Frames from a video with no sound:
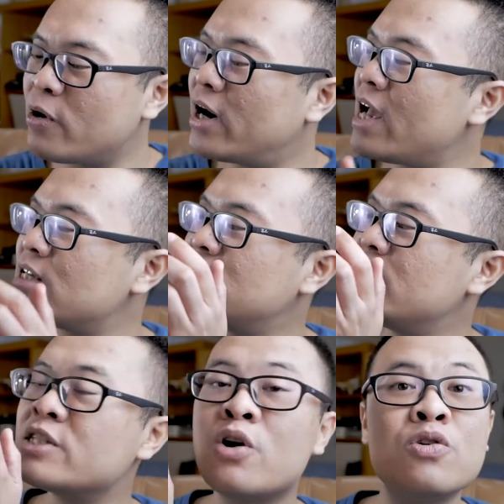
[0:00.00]
whereas
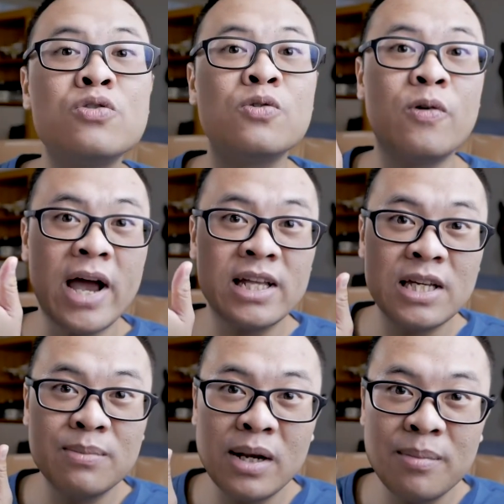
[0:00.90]
this goes to
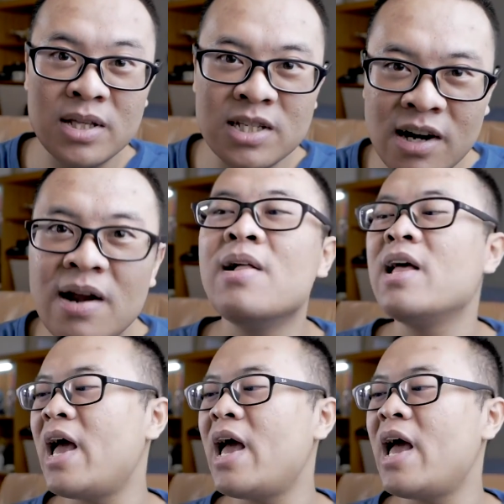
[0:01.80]
18mm.